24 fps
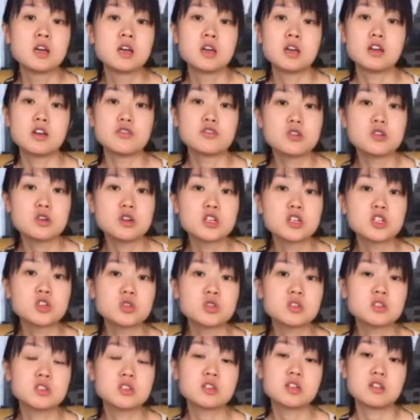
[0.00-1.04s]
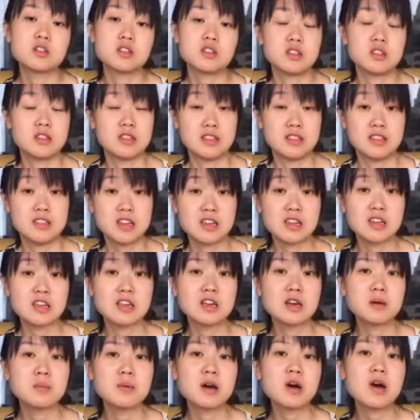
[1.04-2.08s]
if you're interested in thinking
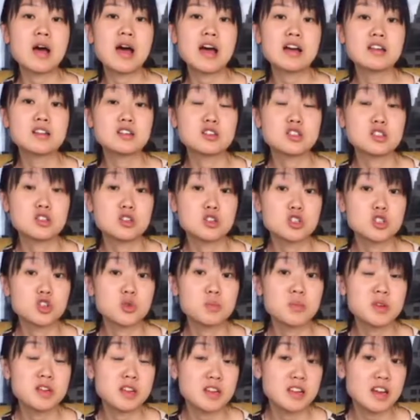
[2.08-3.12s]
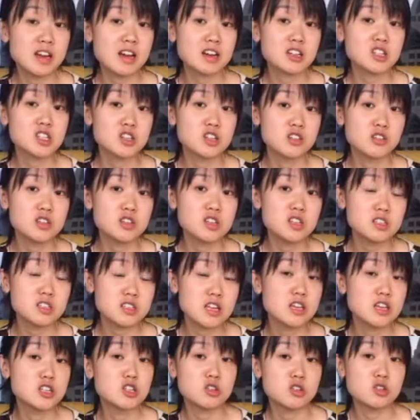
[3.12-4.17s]
about adding social media activities
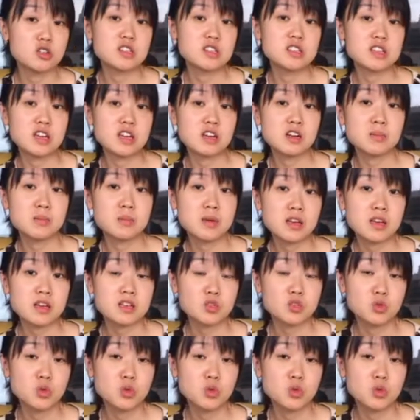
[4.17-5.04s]
into your database,